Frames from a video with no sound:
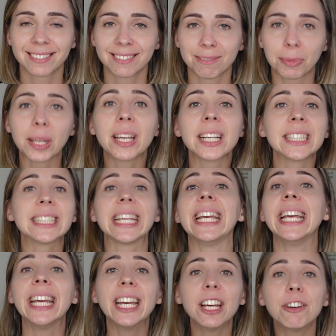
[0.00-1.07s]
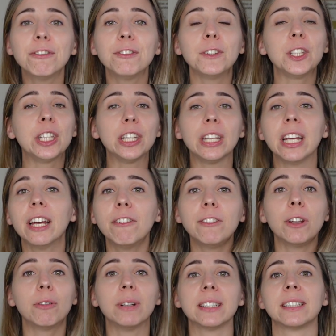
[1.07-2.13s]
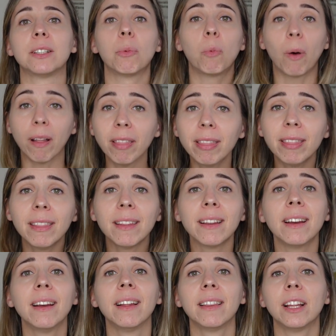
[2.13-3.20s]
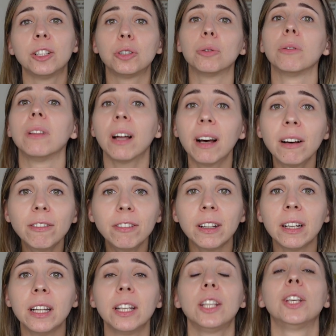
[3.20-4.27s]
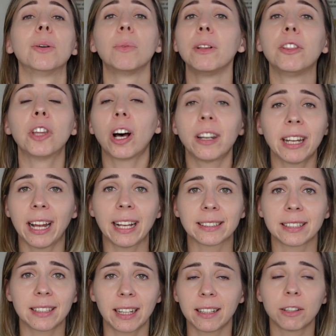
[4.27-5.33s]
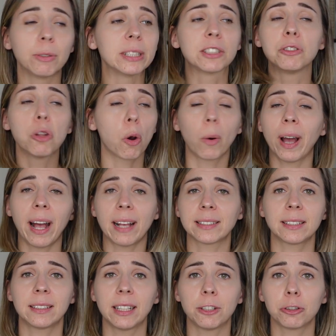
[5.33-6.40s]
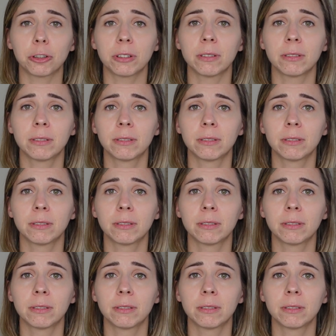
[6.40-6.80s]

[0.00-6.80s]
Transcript: Because if, if there is the one that you love, you will not hesitate. There is no hesitation.